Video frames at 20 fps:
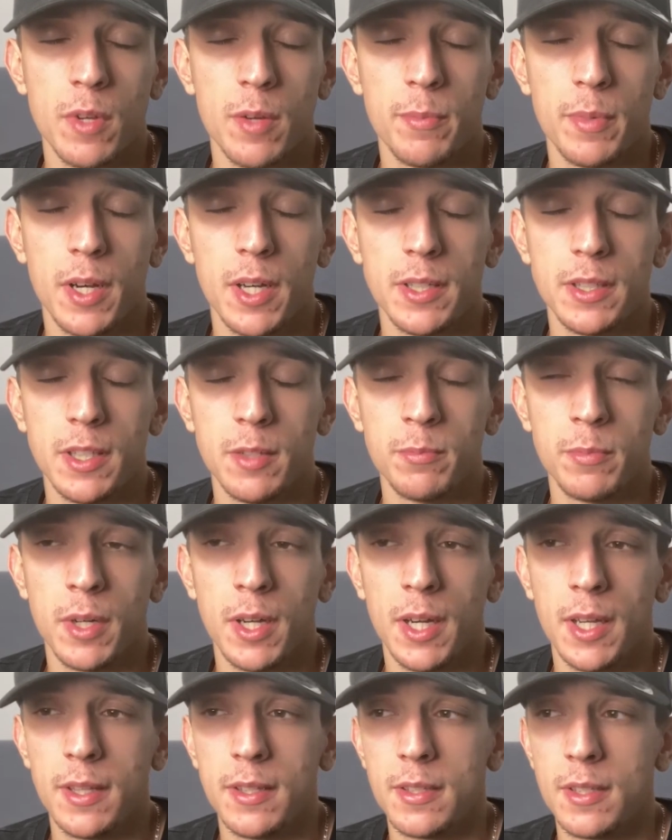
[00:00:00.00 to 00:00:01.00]
my body and
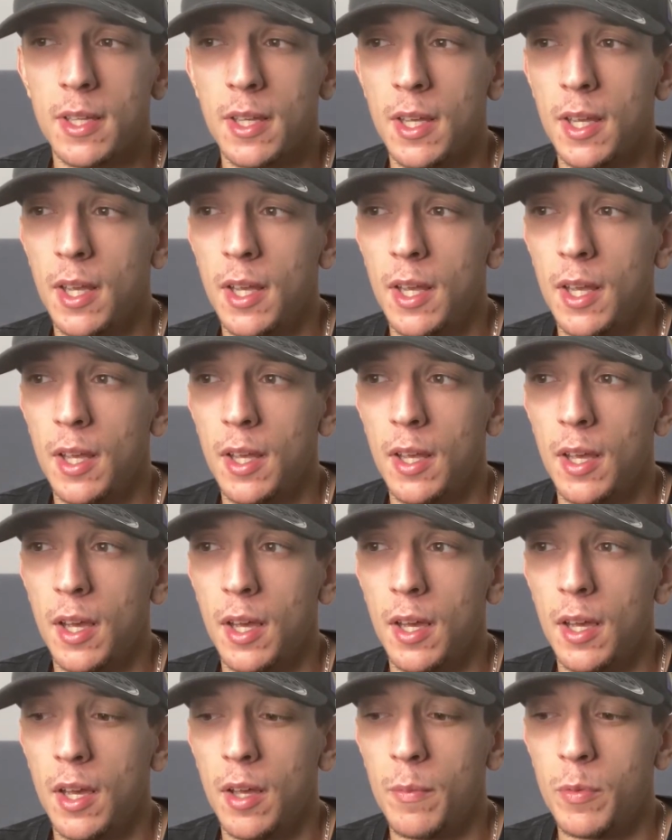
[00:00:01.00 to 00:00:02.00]
mind
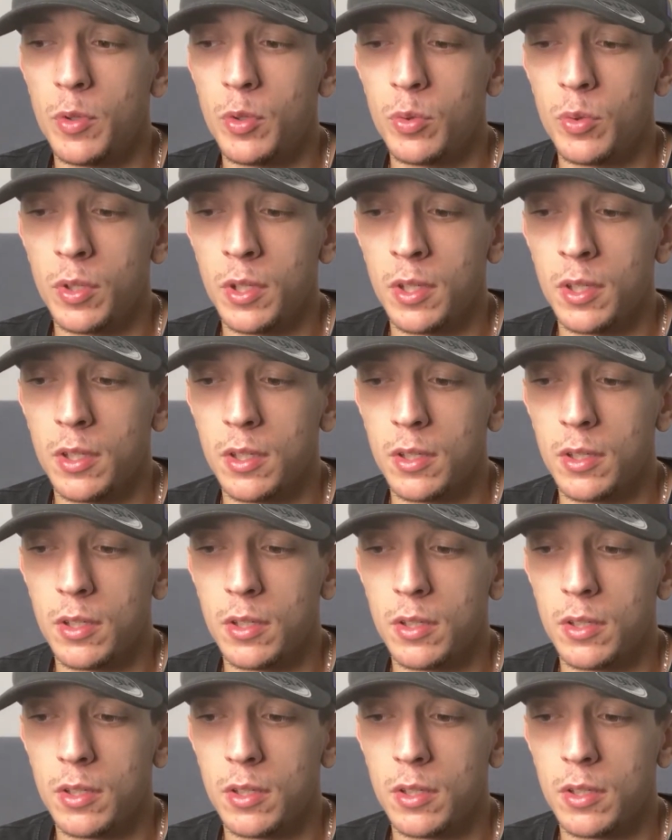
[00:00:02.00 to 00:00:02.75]
uh, doing